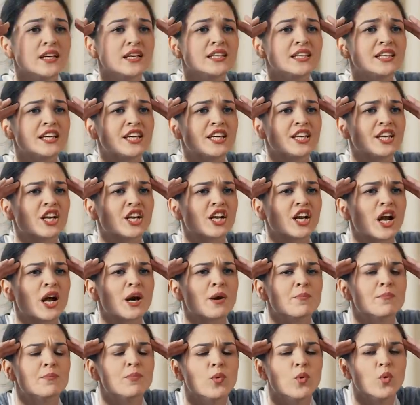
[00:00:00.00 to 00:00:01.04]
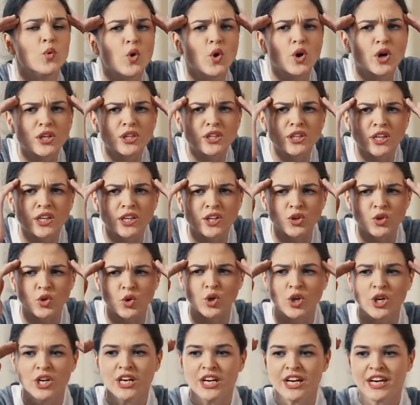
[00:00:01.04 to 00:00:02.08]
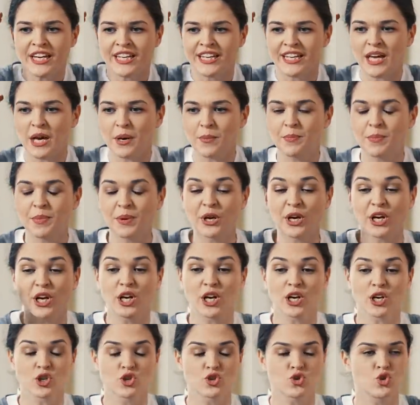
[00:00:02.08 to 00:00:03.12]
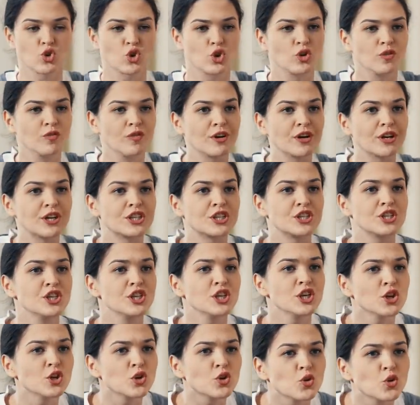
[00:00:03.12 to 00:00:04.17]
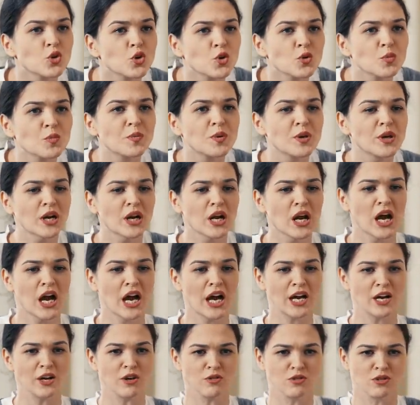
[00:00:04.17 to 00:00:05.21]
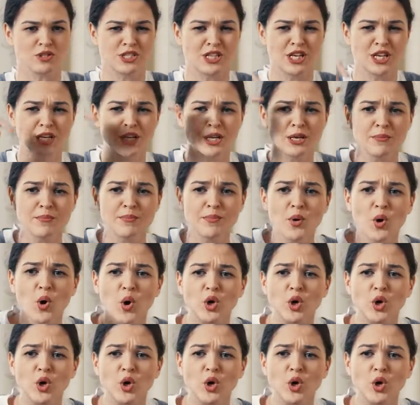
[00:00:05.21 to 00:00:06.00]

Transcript: society, anger can make a person who is not the actual problem in a situation be seen as the problem.